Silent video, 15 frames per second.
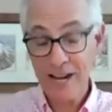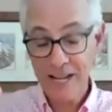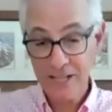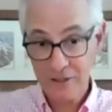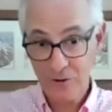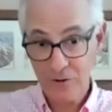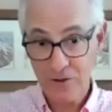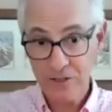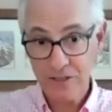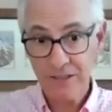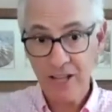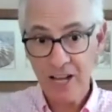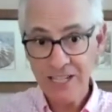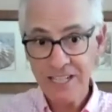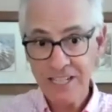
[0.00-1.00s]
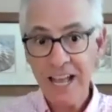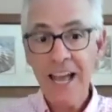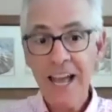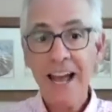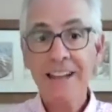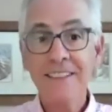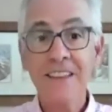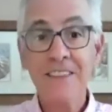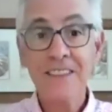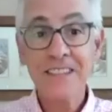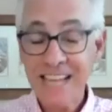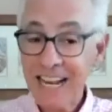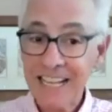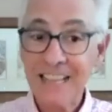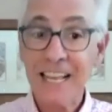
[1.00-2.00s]
There's a logic. And then the
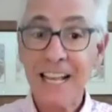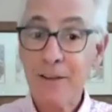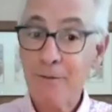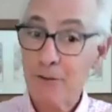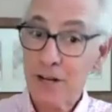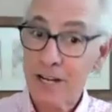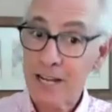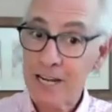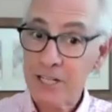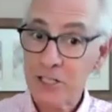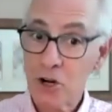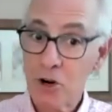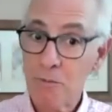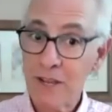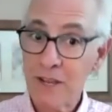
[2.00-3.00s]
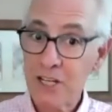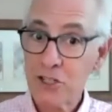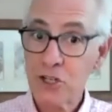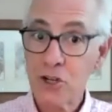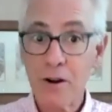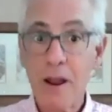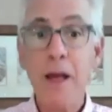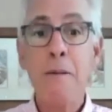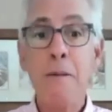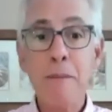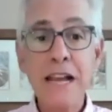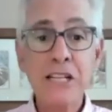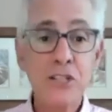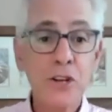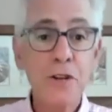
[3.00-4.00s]
second thing, if you're going to show me a shirt,
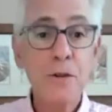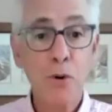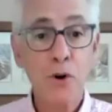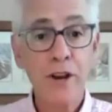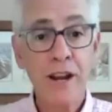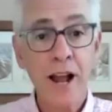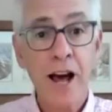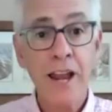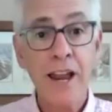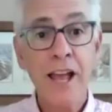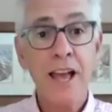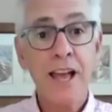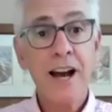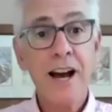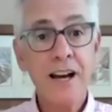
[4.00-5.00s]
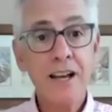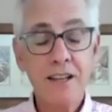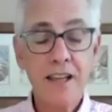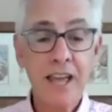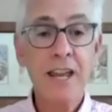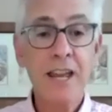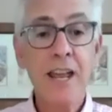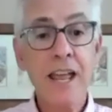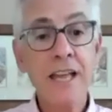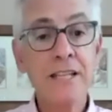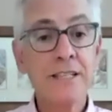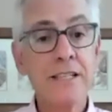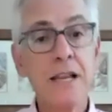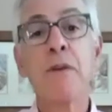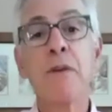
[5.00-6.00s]
make sure you put it on in
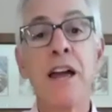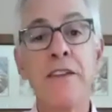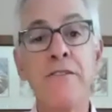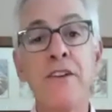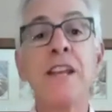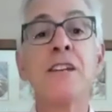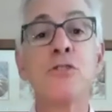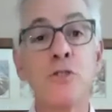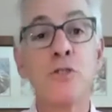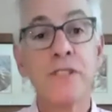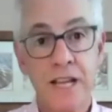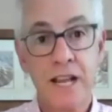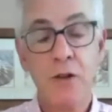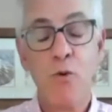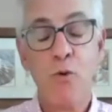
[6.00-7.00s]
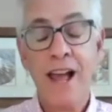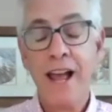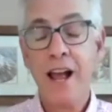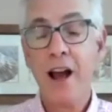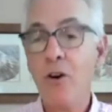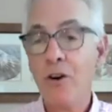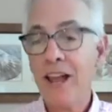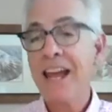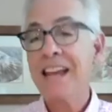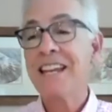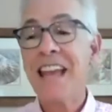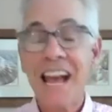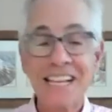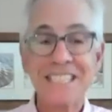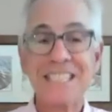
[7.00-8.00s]
some kind of an interesting way. Okay,
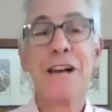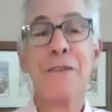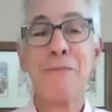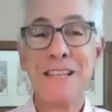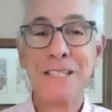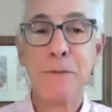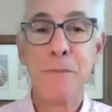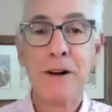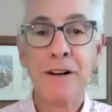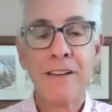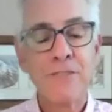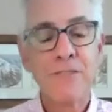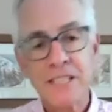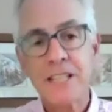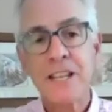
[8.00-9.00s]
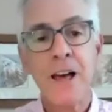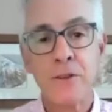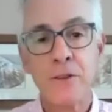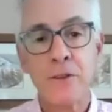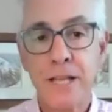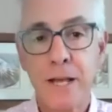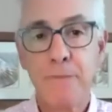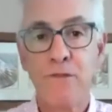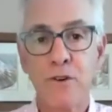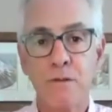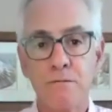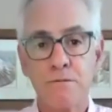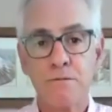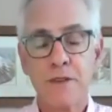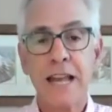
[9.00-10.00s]
next up, Isabelle, give us another tip for
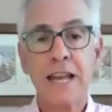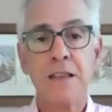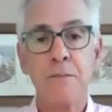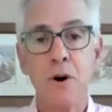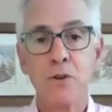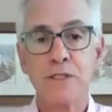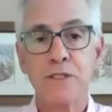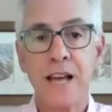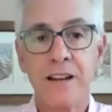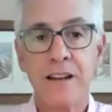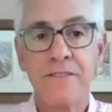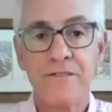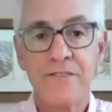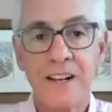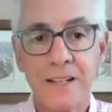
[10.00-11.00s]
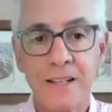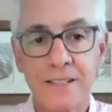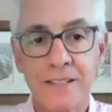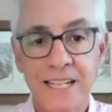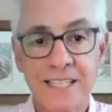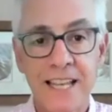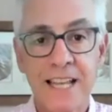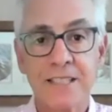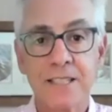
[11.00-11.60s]
getting the most out of 6sense.